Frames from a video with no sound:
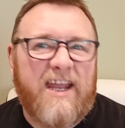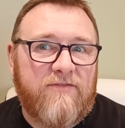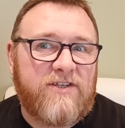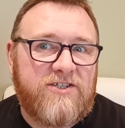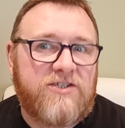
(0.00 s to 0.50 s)

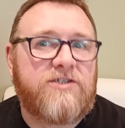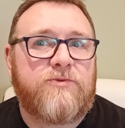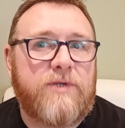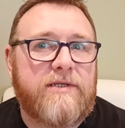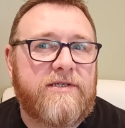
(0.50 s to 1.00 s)
kind of a
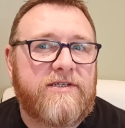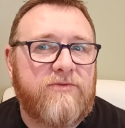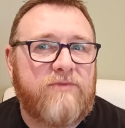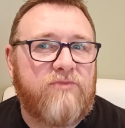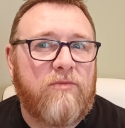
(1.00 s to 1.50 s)
sweetness that
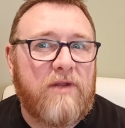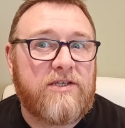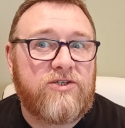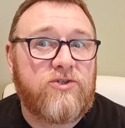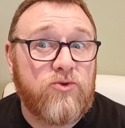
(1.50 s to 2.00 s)
you would probably
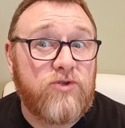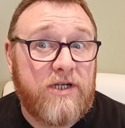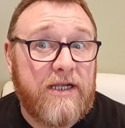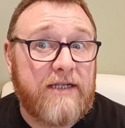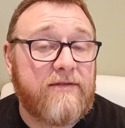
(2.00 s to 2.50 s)

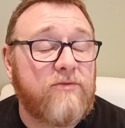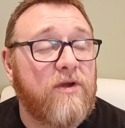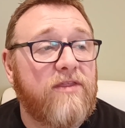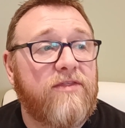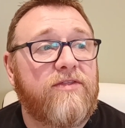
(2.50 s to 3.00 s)
associate
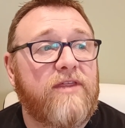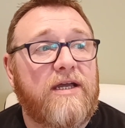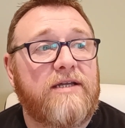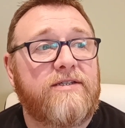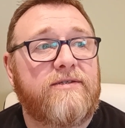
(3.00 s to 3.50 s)
with
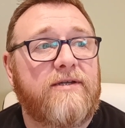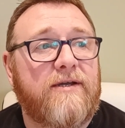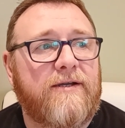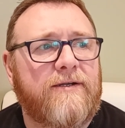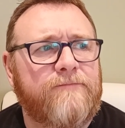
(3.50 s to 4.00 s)
that
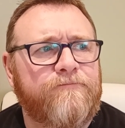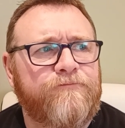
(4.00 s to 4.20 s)
kind